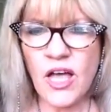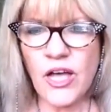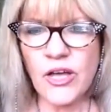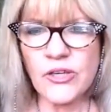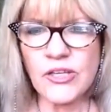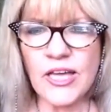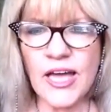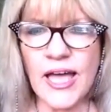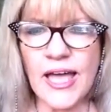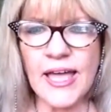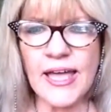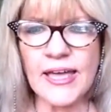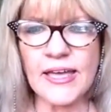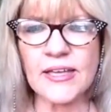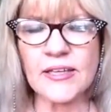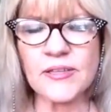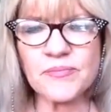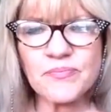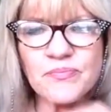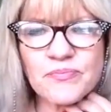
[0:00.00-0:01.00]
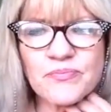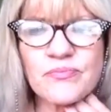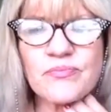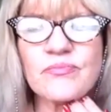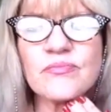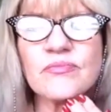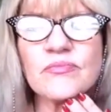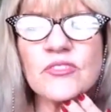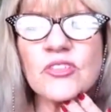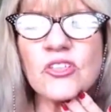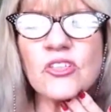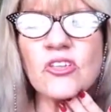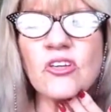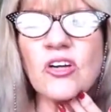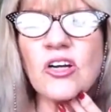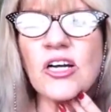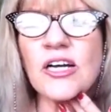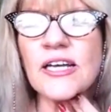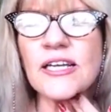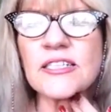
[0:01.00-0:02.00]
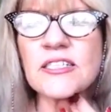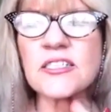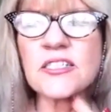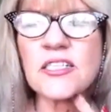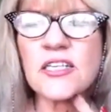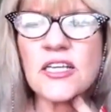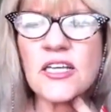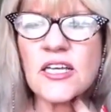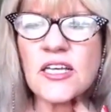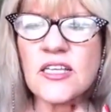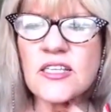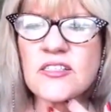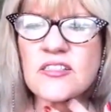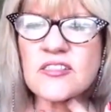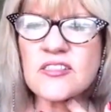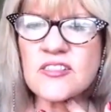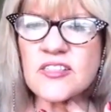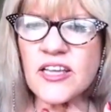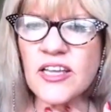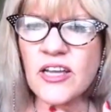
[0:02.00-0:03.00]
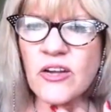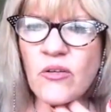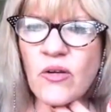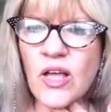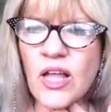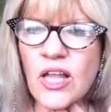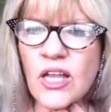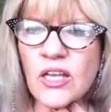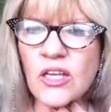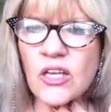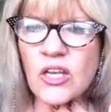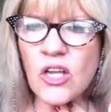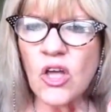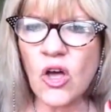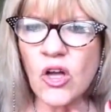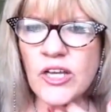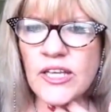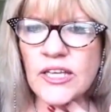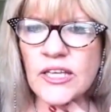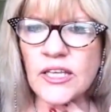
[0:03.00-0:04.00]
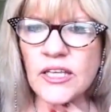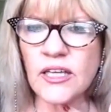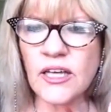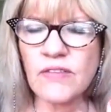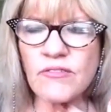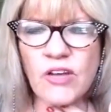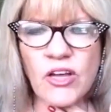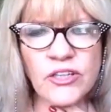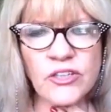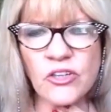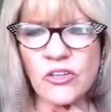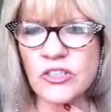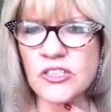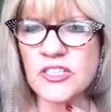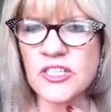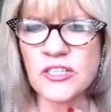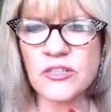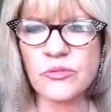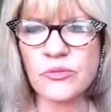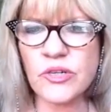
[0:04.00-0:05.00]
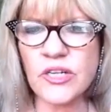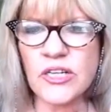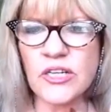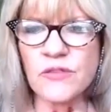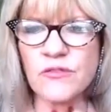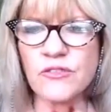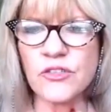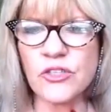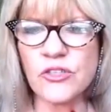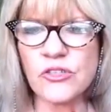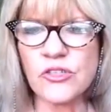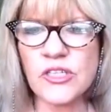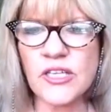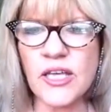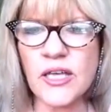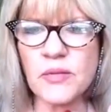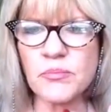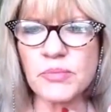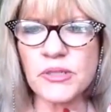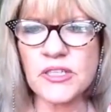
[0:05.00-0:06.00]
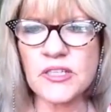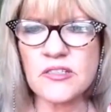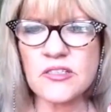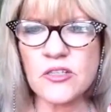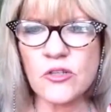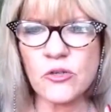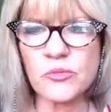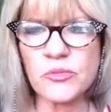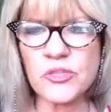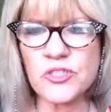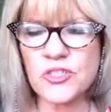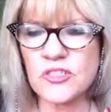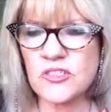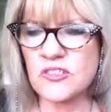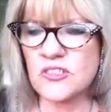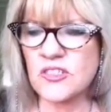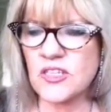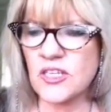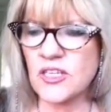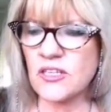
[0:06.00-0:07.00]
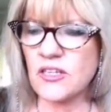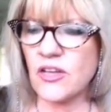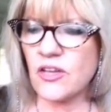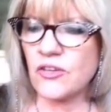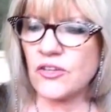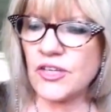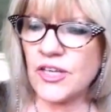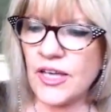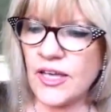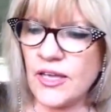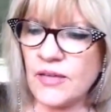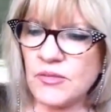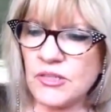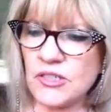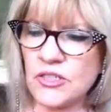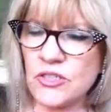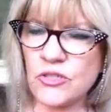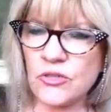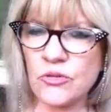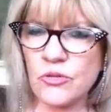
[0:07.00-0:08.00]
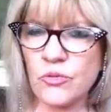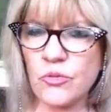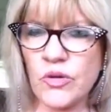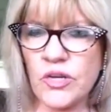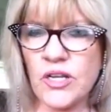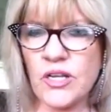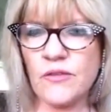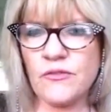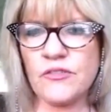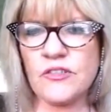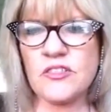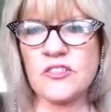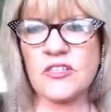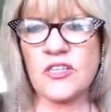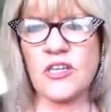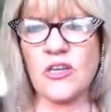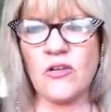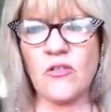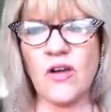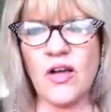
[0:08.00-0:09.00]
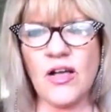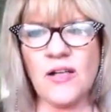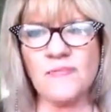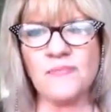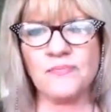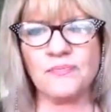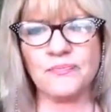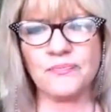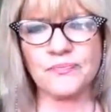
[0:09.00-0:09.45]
Okay. All right. Sarah Lockie. Have I not done a reading for you yet? Please help me, she said. Okay, I'm going to do a reading for Sarah.